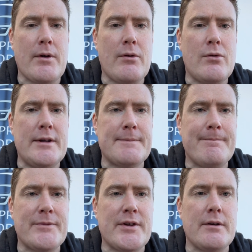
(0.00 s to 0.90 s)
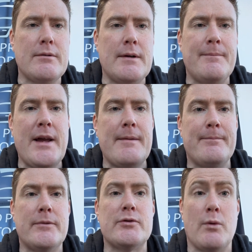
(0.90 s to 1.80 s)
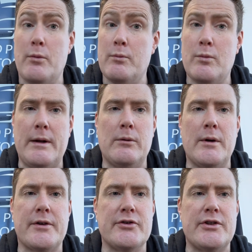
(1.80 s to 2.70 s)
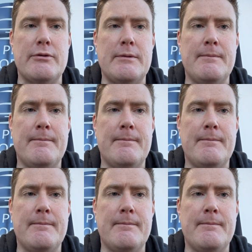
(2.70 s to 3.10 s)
All right, so yeah, it's one well worth considering.